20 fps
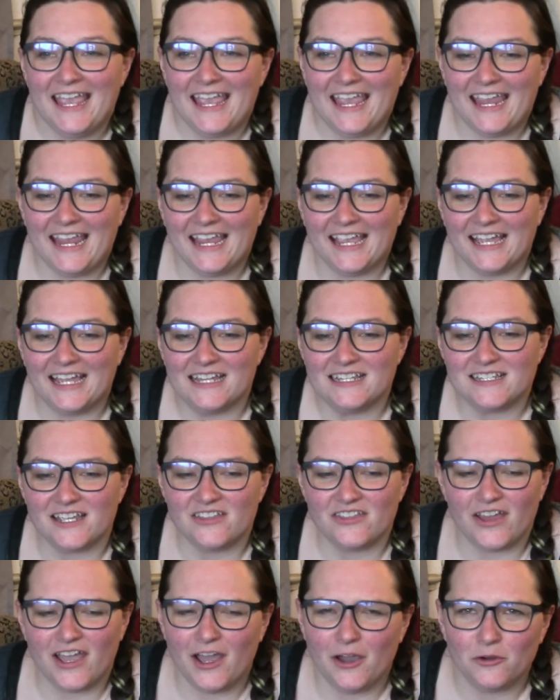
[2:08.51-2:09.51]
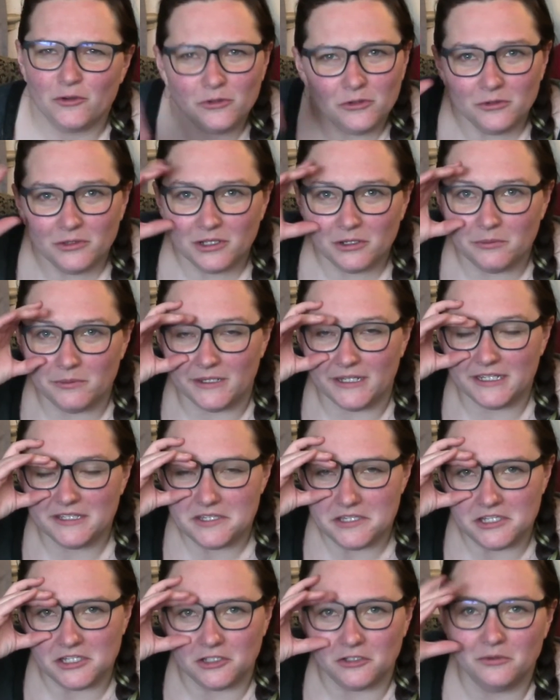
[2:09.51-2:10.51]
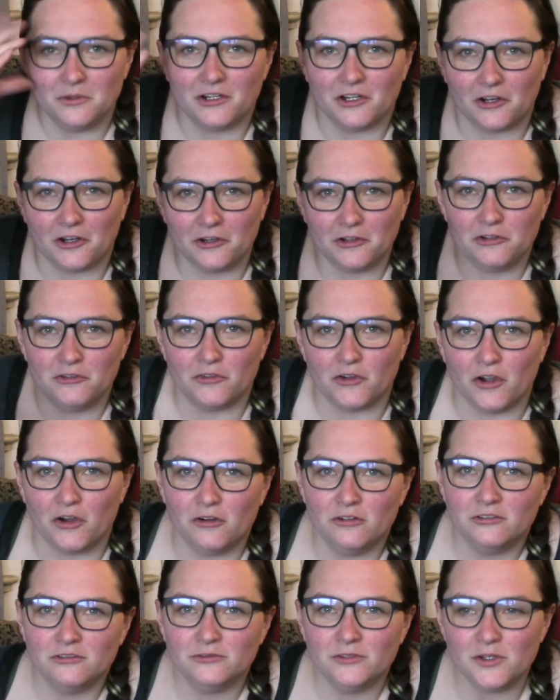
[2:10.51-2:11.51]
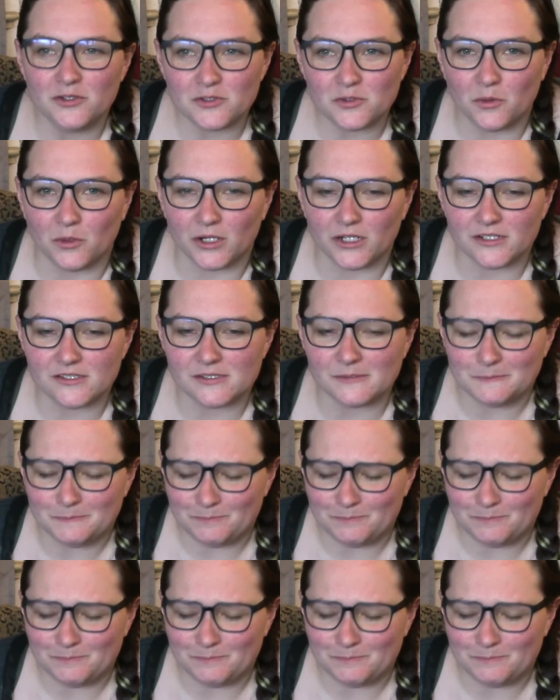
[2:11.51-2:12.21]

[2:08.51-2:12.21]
And I thought how cool would it be to do an Art Nouveau rose quartz.